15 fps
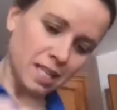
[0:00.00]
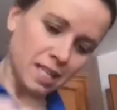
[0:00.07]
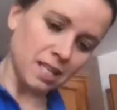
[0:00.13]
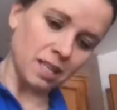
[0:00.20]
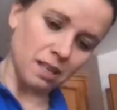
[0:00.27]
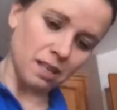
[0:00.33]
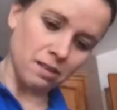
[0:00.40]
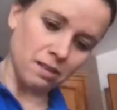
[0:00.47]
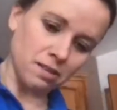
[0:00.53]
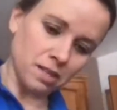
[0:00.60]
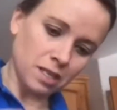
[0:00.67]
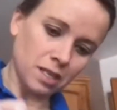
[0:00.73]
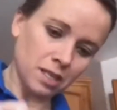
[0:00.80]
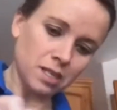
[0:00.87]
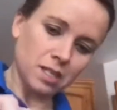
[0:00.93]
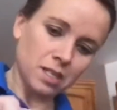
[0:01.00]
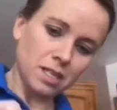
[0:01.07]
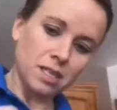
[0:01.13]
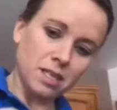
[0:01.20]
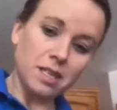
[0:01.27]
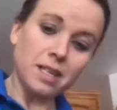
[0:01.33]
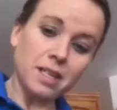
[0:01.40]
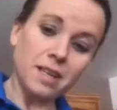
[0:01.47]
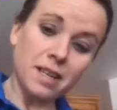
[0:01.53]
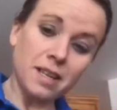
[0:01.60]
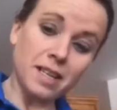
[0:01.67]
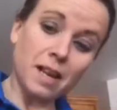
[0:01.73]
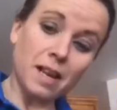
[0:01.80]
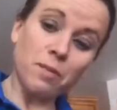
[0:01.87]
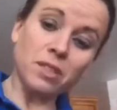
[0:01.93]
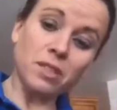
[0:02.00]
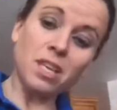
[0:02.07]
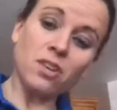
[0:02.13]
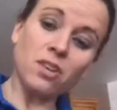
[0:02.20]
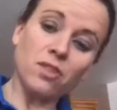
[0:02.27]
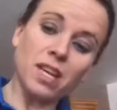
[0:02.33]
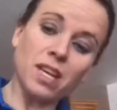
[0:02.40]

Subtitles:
that in there? And I will tell you,